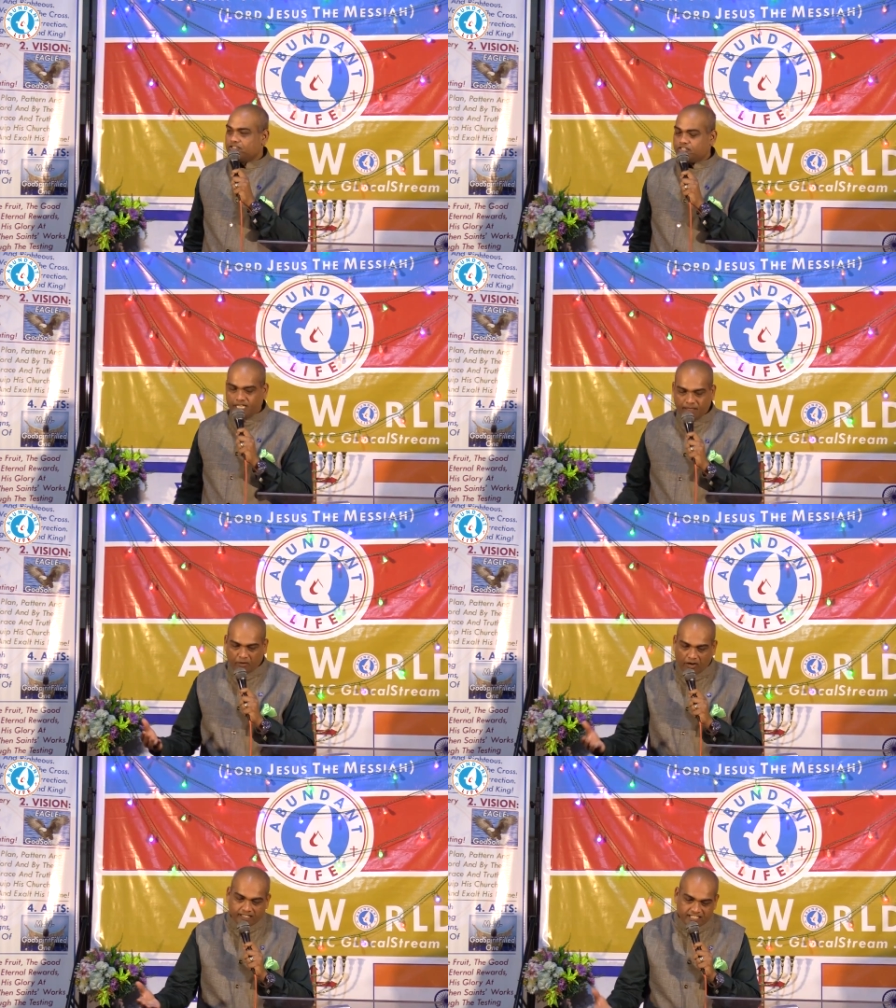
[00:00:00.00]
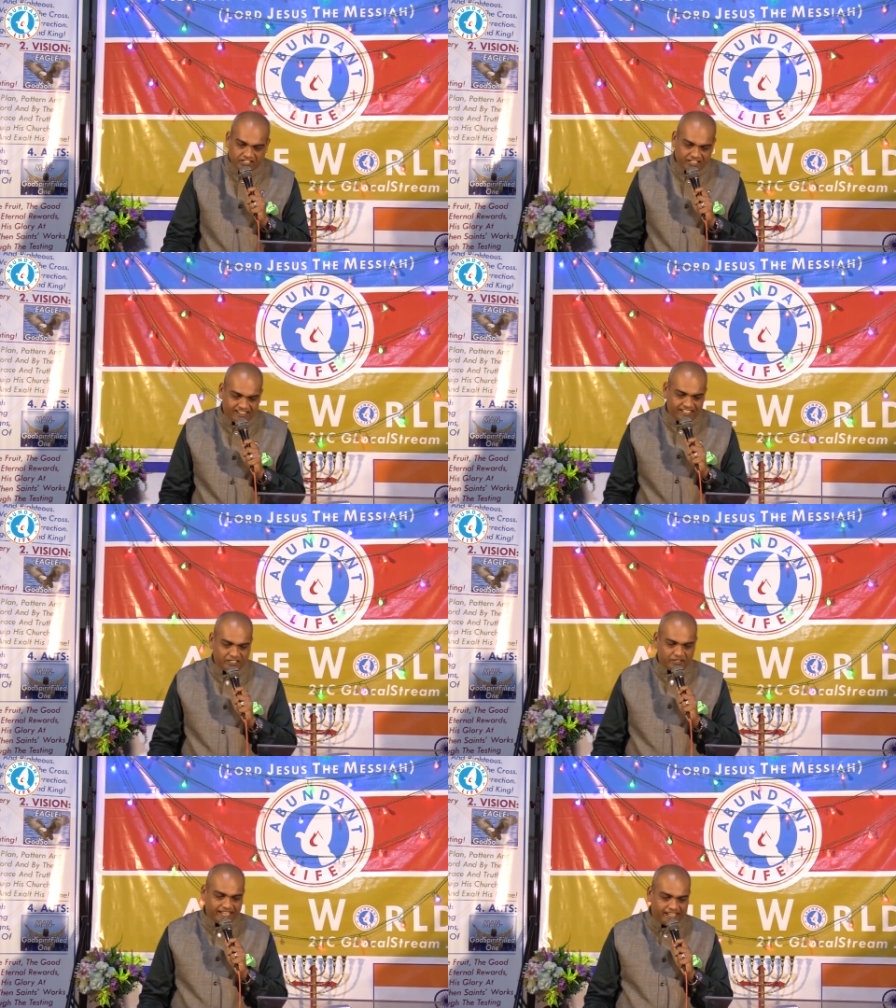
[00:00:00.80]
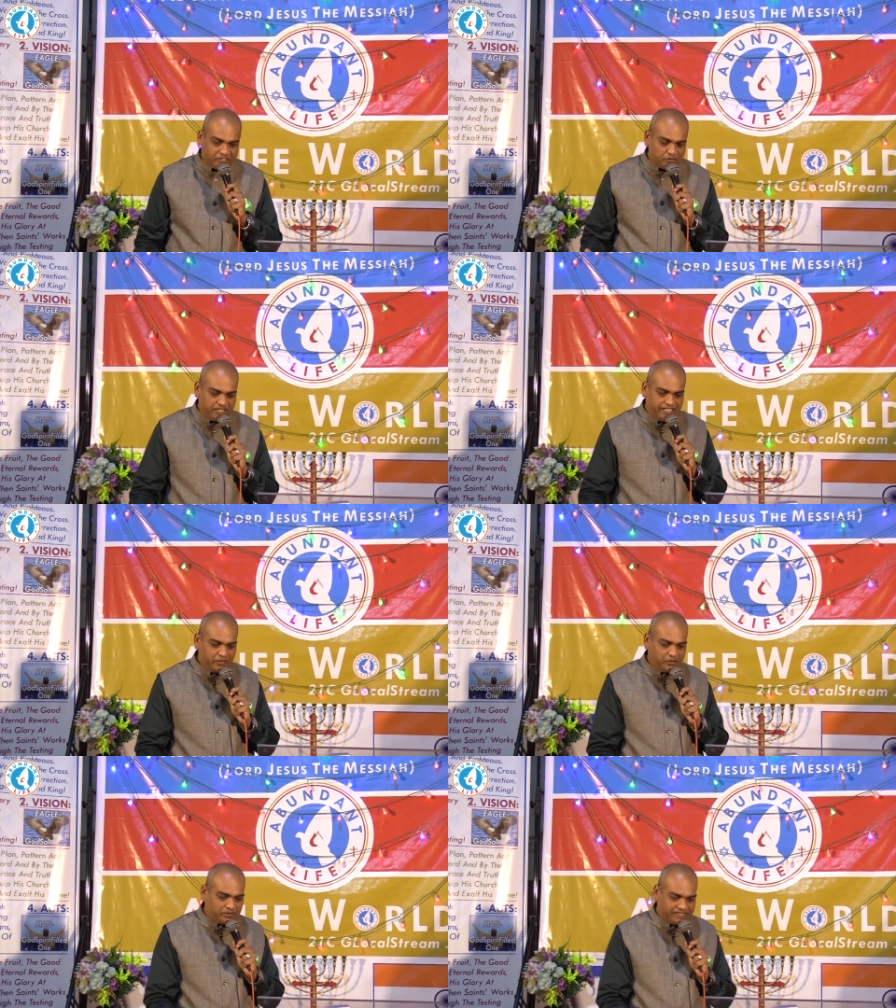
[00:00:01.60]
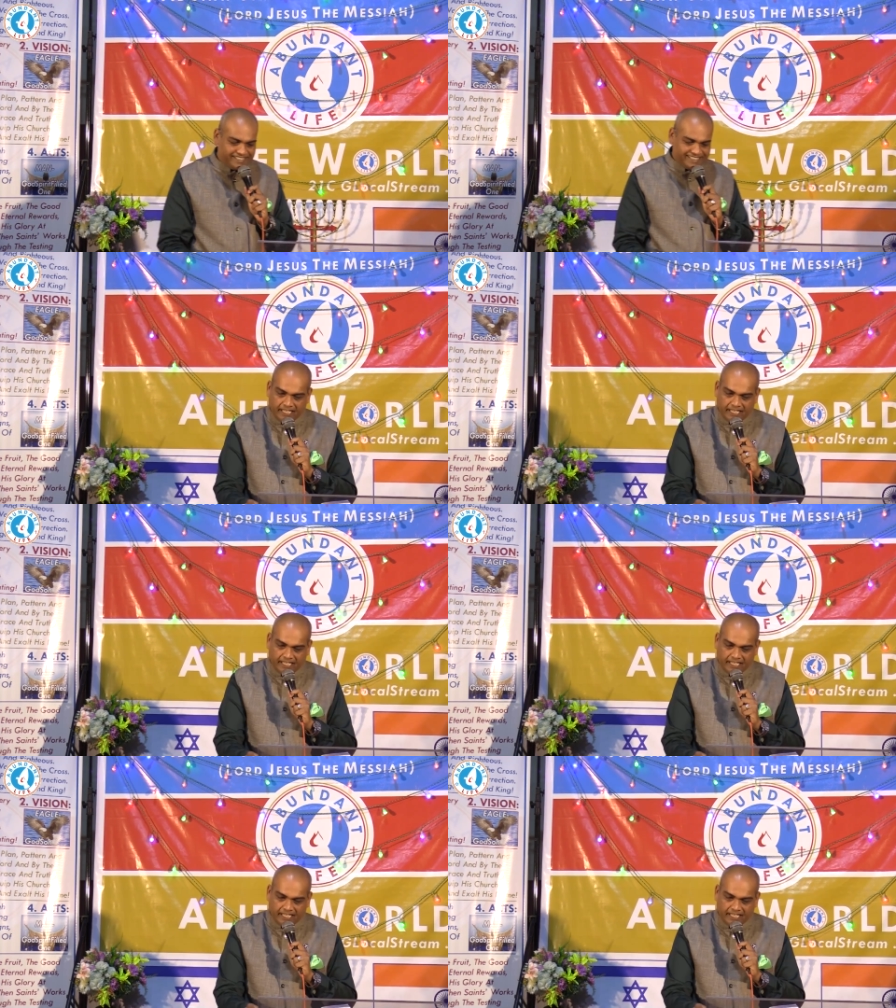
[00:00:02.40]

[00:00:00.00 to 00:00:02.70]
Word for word: She brought the children to, get, to you.